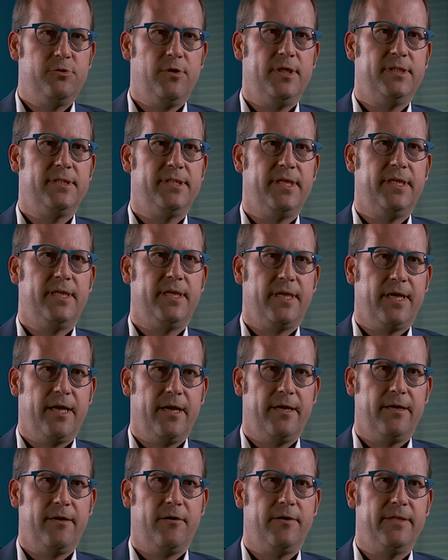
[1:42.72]
trusted
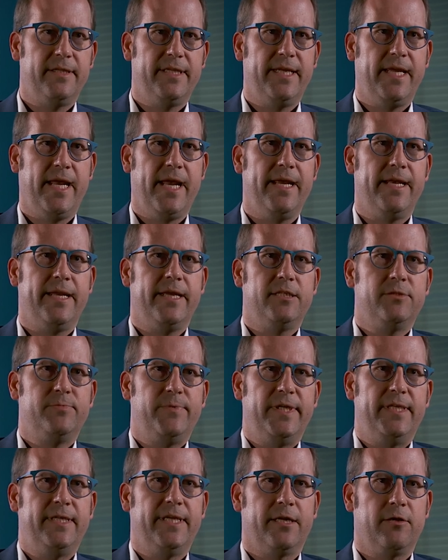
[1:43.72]
uh, on the
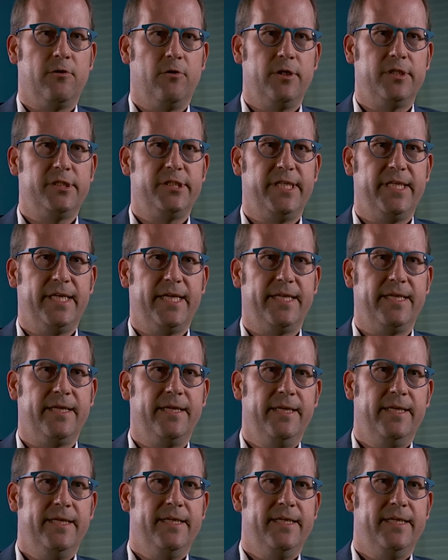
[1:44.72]
8HP technology can